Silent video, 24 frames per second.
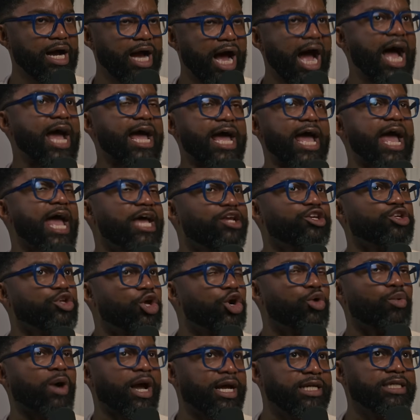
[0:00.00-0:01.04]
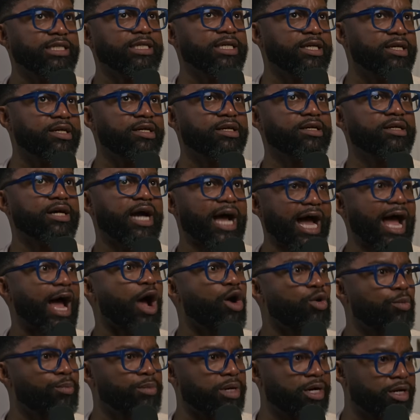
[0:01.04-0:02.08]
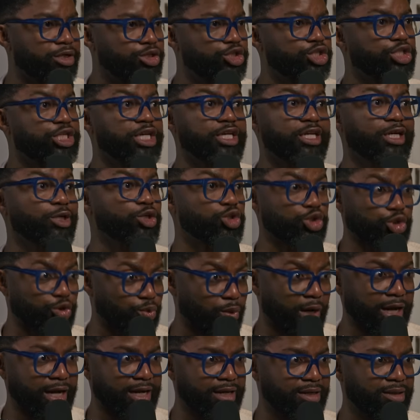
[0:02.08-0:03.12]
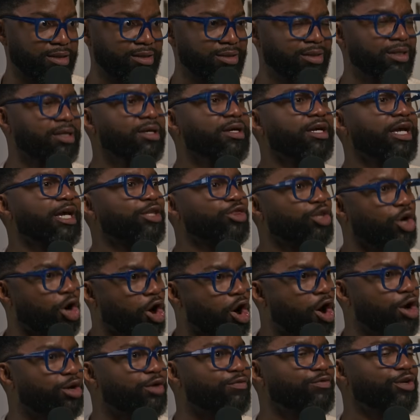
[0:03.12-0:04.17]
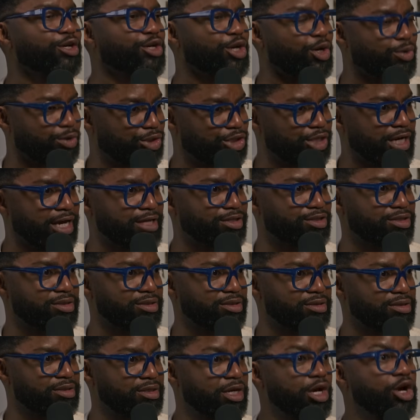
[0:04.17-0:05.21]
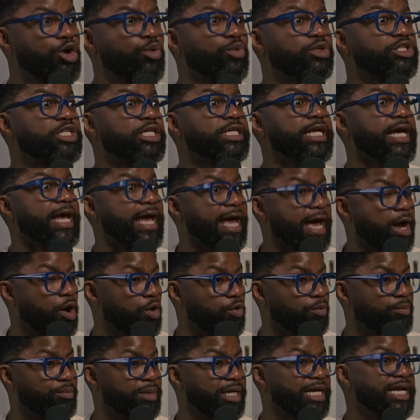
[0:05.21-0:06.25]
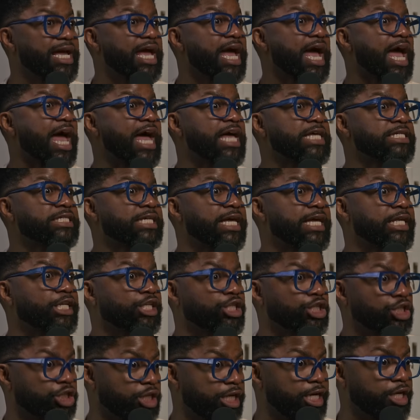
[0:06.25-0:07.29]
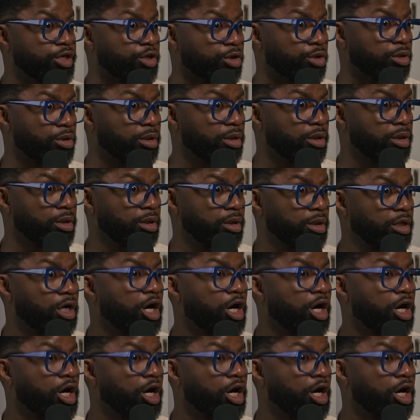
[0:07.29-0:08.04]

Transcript: I had no idea how much getting trained in the art of negotiations was going to help me as a leader